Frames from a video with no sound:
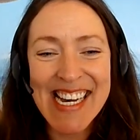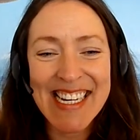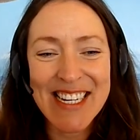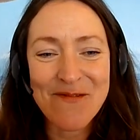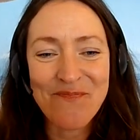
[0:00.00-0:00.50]

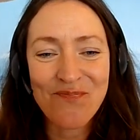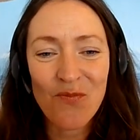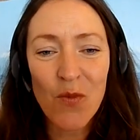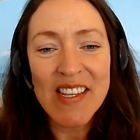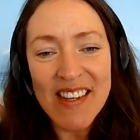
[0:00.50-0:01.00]

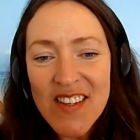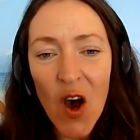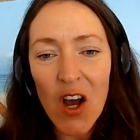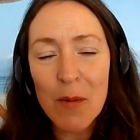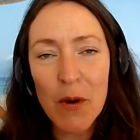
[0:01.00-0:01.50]
We did
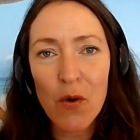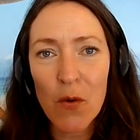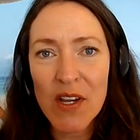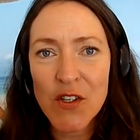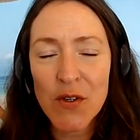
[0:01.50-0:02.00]
talk about
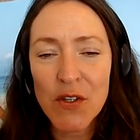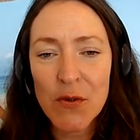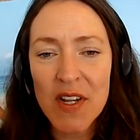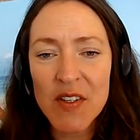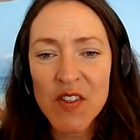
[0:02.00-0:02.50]
going to a
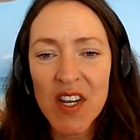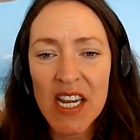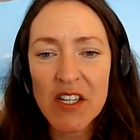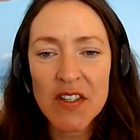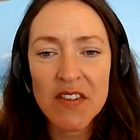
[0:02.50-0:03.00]
new
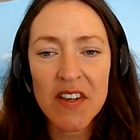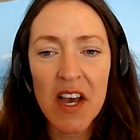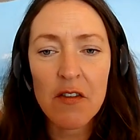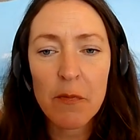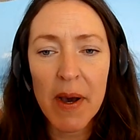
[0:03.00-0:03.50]
destination,
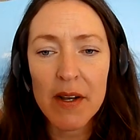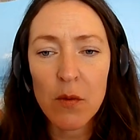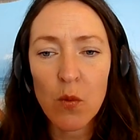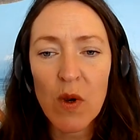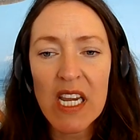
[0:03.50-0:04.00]
Steph, but
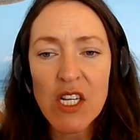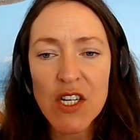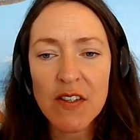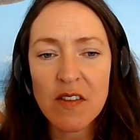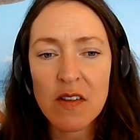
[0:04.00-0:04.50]
we
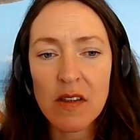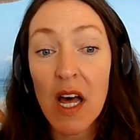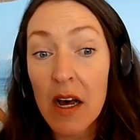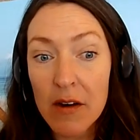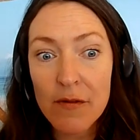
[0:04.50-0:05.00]
just
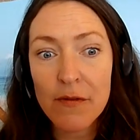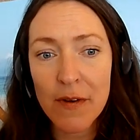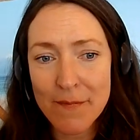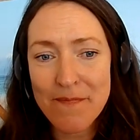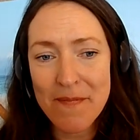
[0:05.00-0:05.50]
love
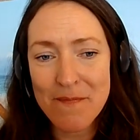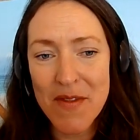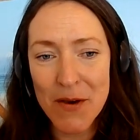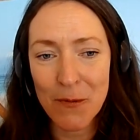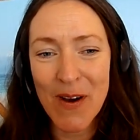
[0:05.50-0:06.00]

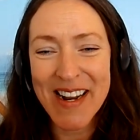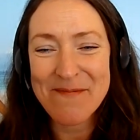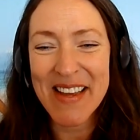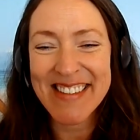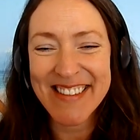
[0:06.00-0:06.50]
the one I
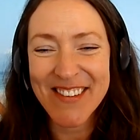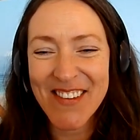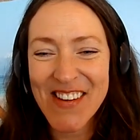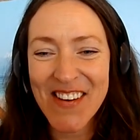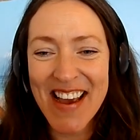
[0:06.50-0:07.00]
mentioned
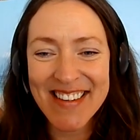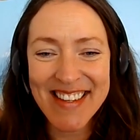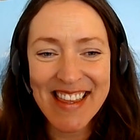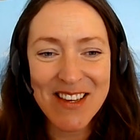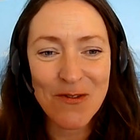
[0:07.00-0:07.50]
earlier,
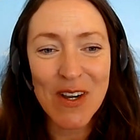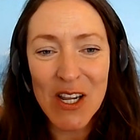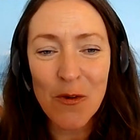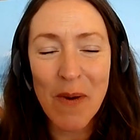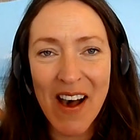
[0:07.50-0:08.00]
actually, the
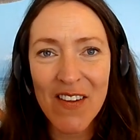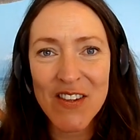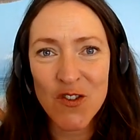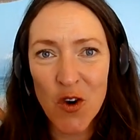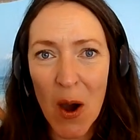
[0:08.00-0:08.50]
Riu
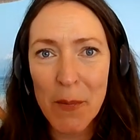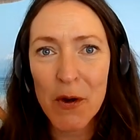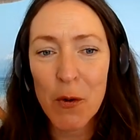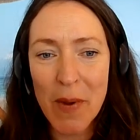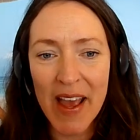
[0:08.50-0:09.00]
Palace
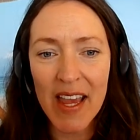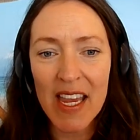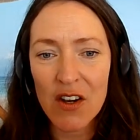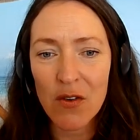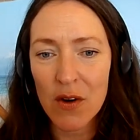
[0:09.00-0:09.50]
Tropical Bay
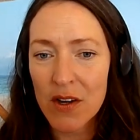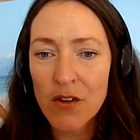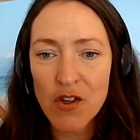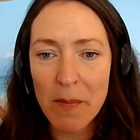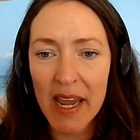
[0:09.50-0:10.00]
in
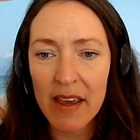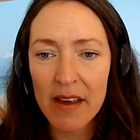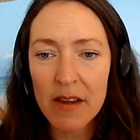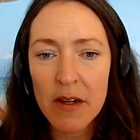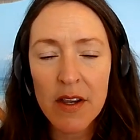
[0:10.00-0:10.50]
Negril,
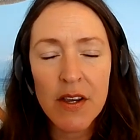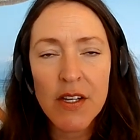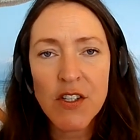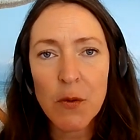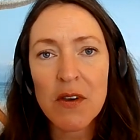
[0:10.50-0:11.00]
Jamaica.
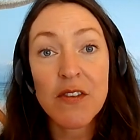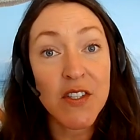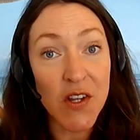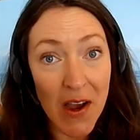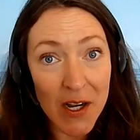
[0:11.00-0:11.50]
So we've
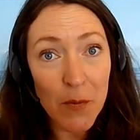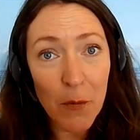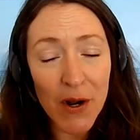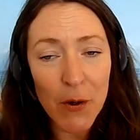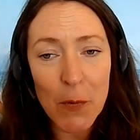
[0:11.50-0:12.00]
decided we
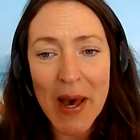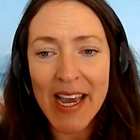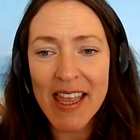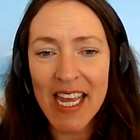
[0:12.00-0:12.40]
want to go back